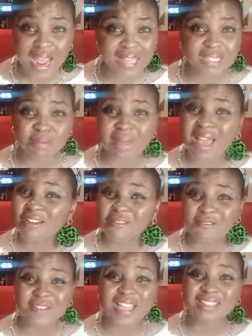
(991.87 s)
As a matter
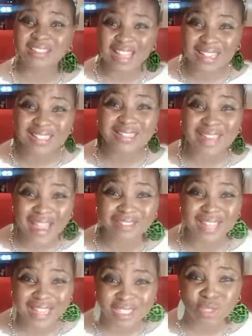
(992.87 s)
of fact,
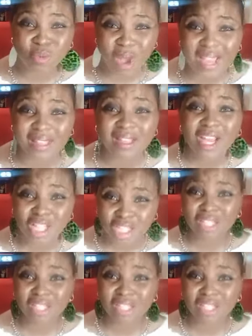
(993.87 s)
that's why